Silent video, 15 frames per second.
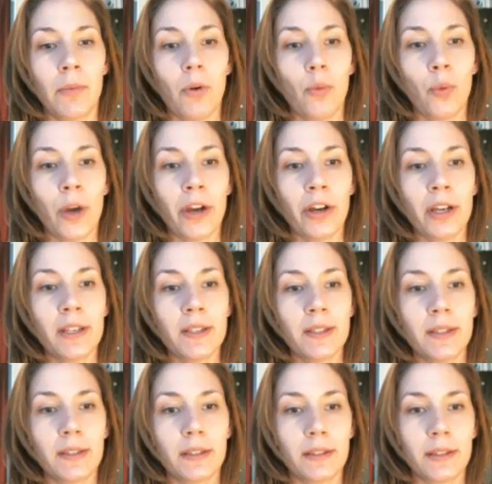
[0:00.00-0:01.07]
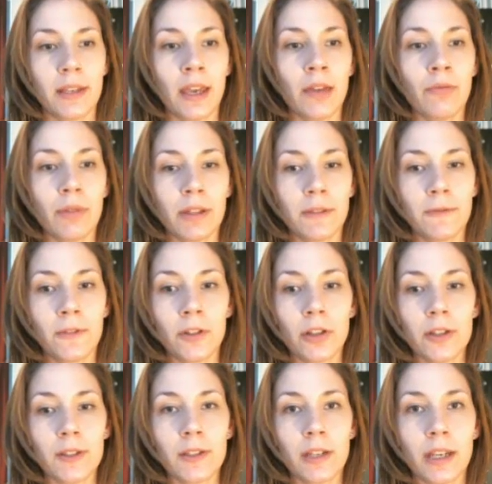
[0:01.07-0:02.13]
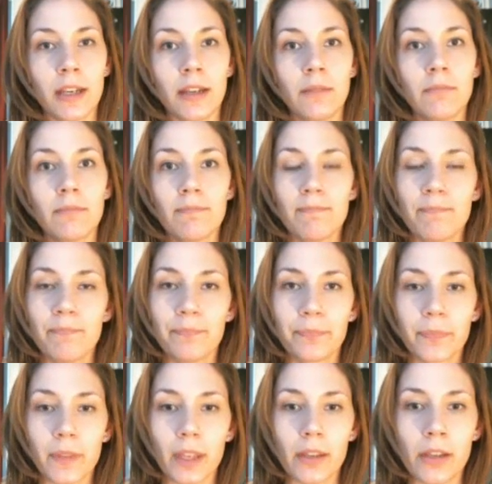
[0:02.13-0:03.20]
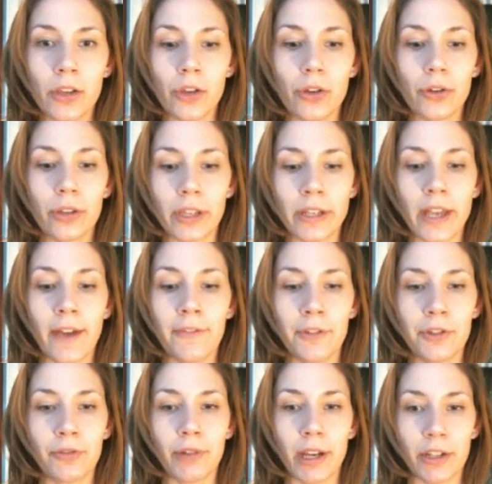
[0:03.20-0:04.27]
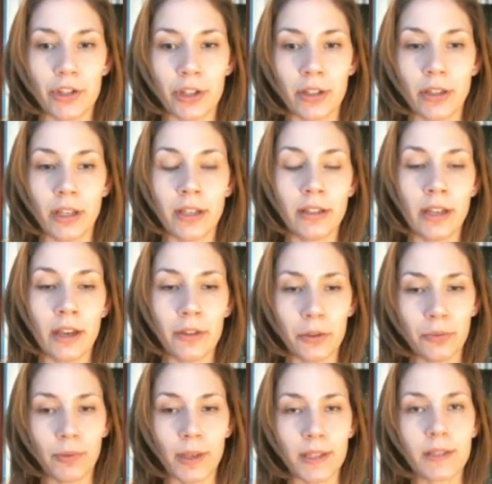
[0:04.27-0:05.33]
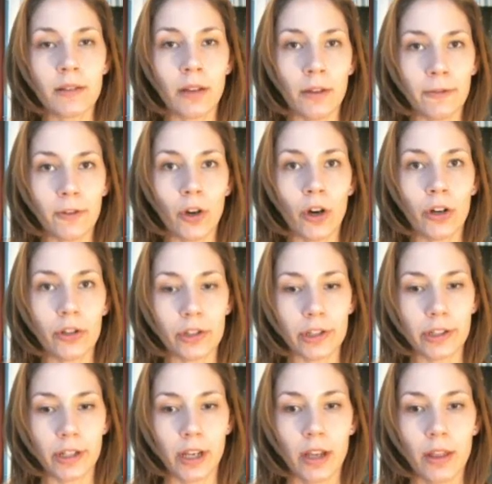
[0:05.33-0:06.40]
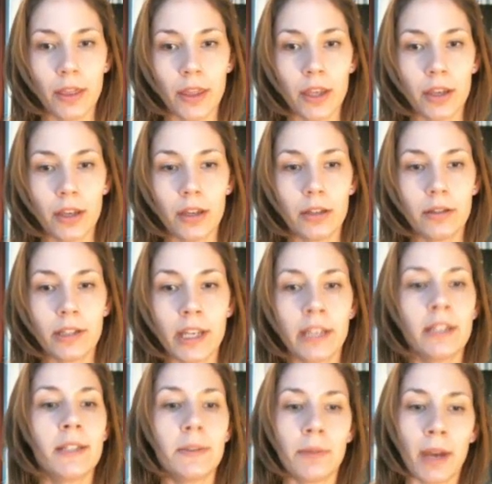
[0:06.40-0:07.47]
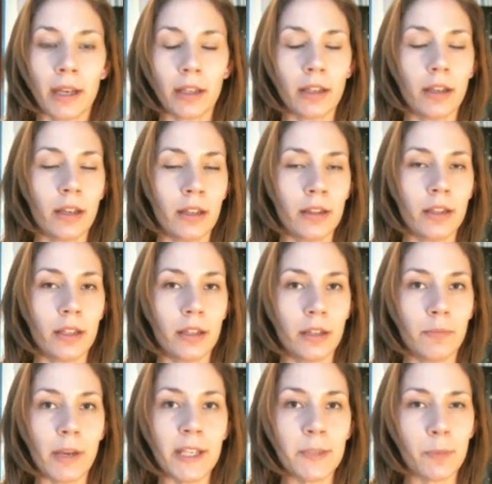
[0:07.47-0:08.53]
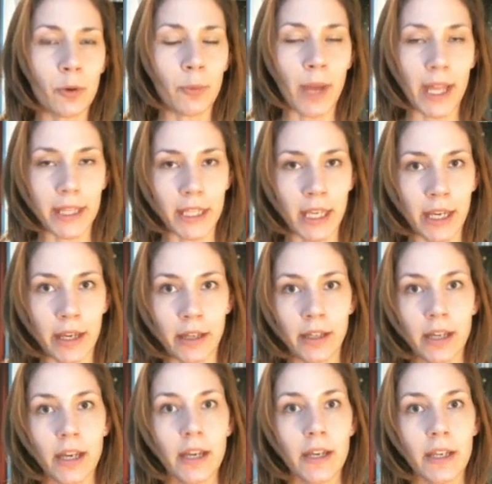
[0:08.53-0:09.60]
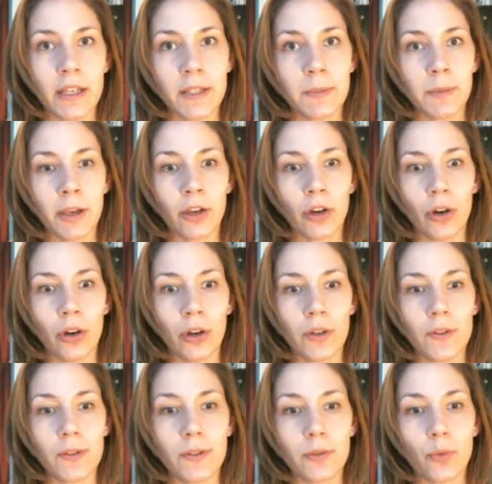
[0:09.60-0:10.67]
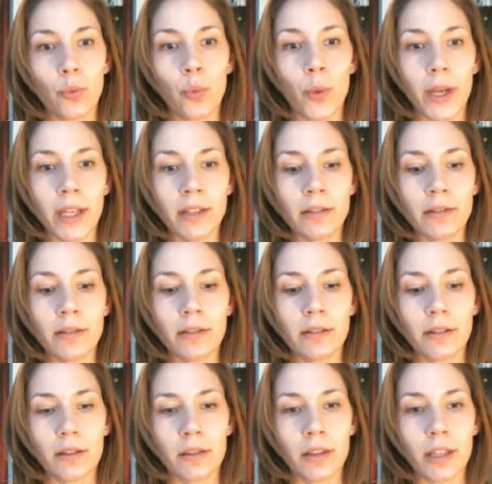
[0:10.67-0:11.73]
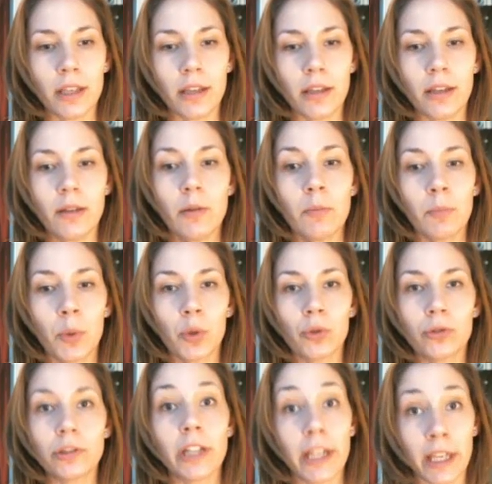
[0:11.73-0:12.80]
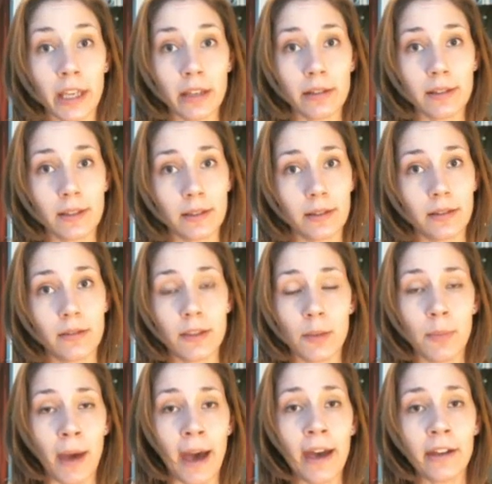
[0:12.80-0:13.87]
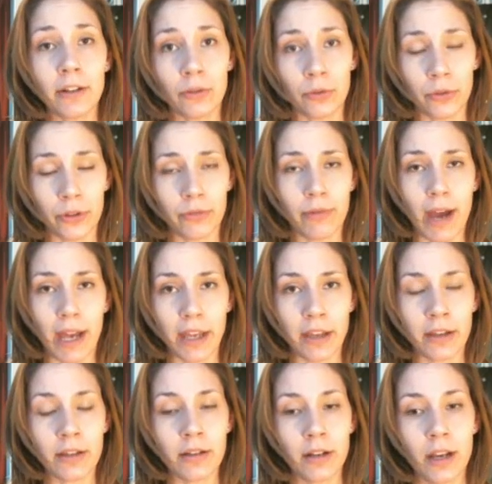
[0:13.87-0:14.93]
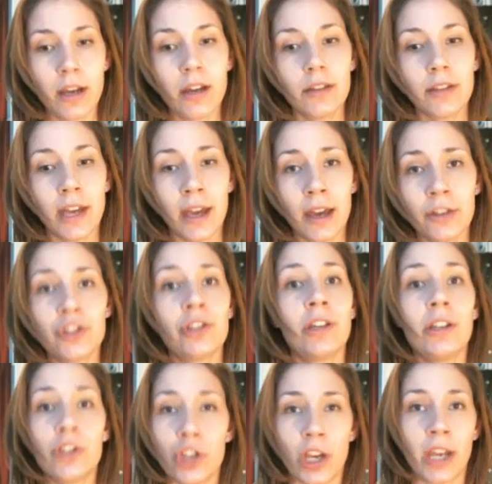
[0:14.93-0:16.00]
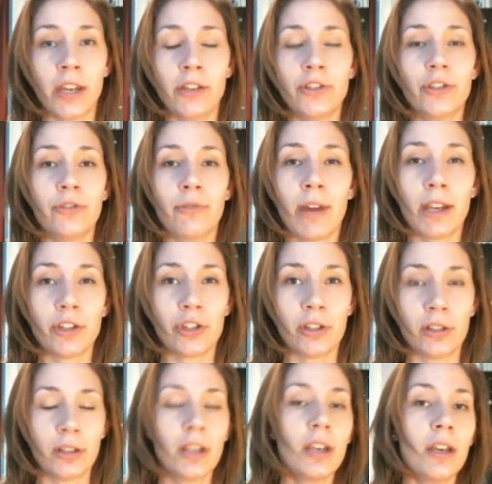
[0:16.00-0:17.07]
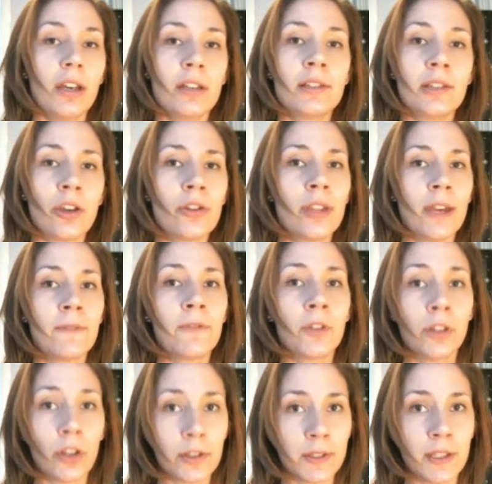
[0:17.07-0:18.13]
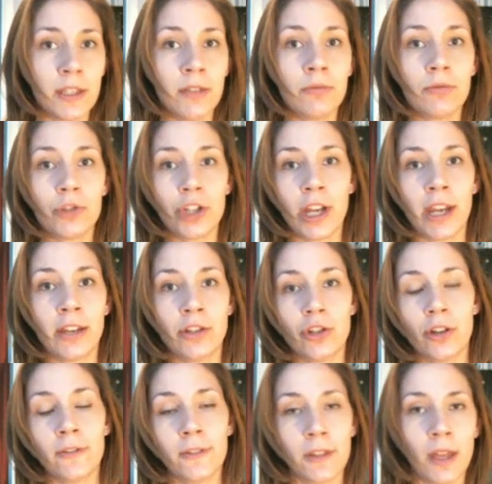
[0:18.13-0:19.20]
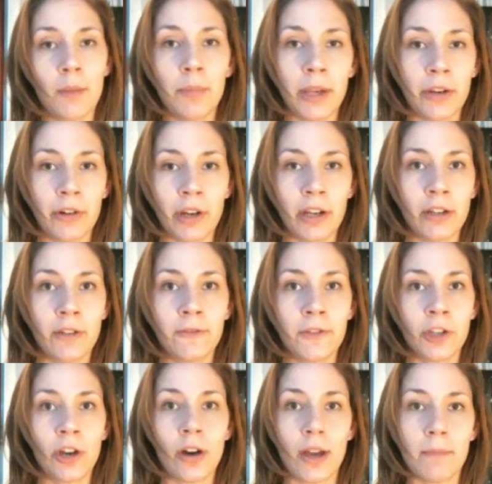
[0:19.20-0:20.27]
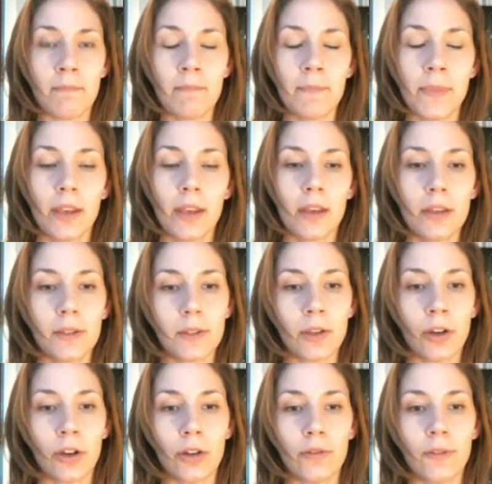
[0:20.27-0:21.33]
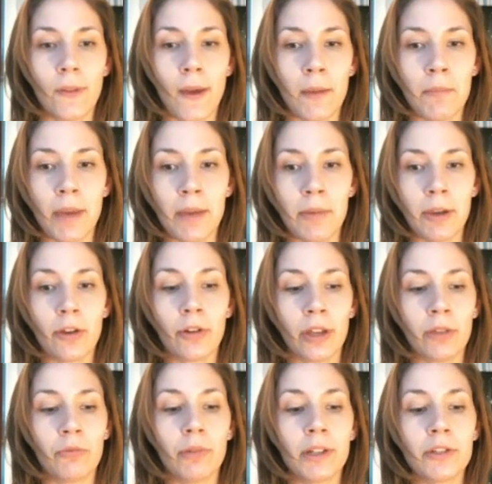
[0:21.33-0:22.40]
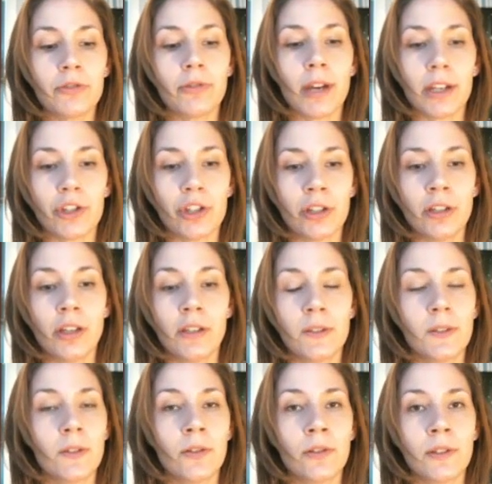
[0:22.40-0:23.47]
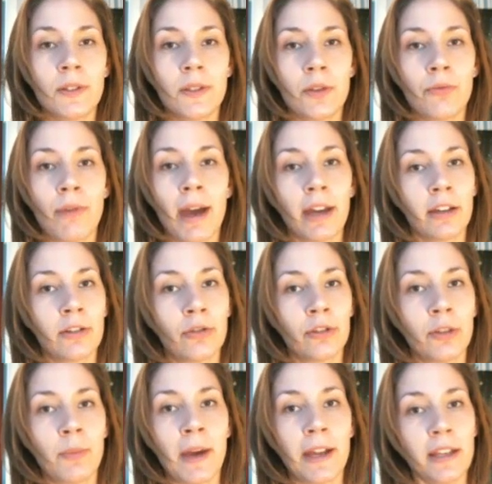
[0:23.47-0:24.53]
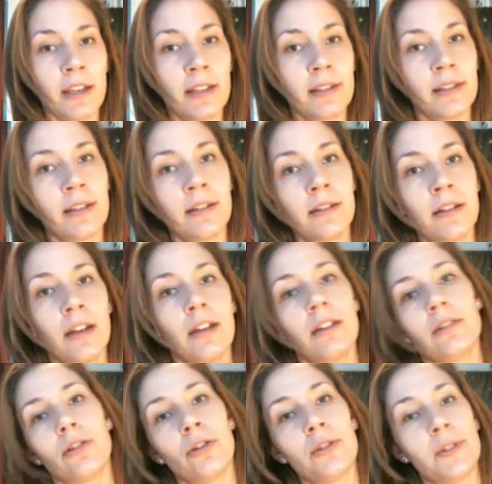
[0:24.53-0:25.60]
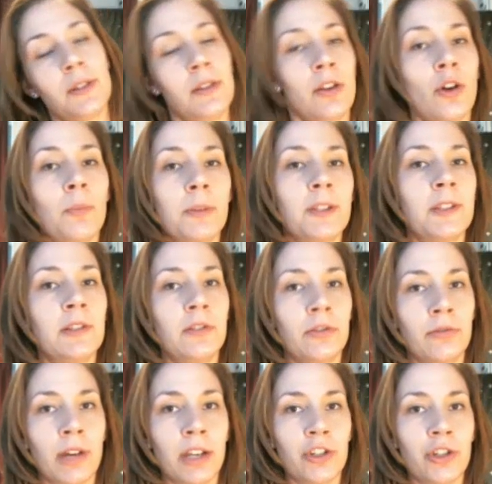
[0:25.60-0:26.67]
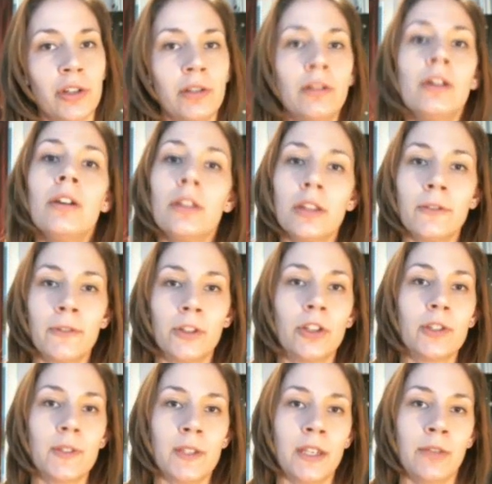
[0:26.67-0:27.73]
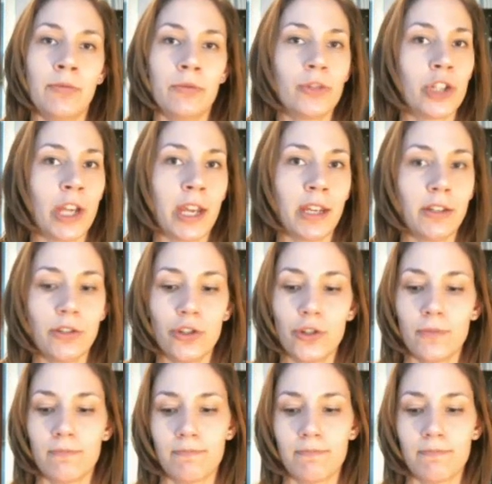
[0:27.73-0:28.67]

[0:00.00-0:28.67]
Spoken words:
Whereas say with velocity you can have a direction. And now the reason I've got the tennis racket and the baseball bat there is because when the ball hits the bat or the racket, they actually change direction. And so their velocity will change over that period of time. So they may be going in one direction. As soon as the racket or the bat hits it, goes in the opposite direction, the velocity will change.